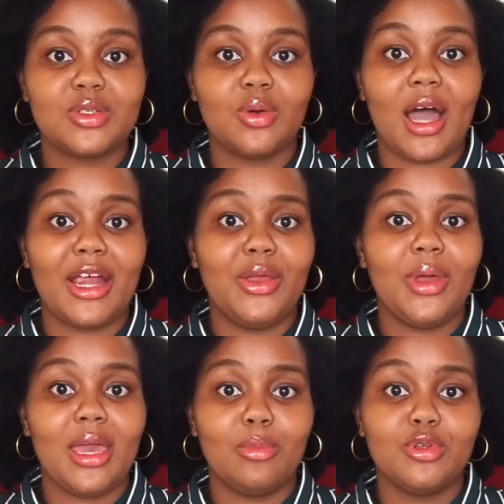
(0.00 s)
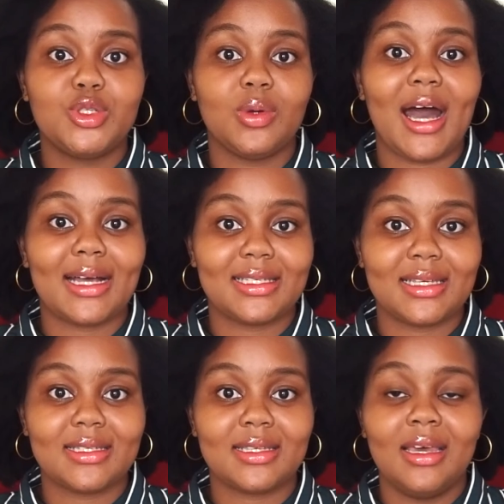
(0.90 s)
So are you able to
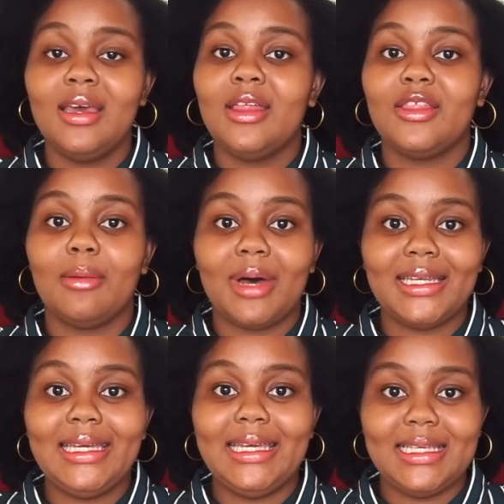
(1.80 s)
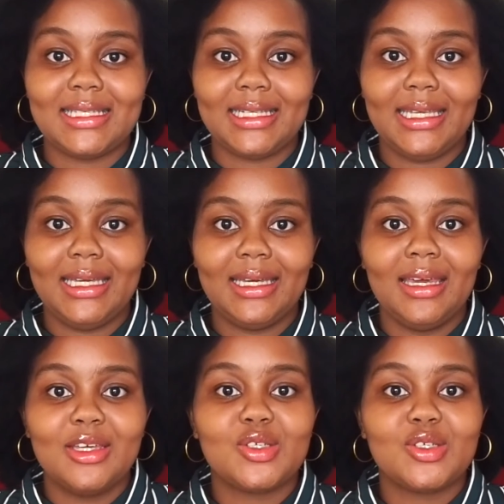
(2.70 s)
access the money easily?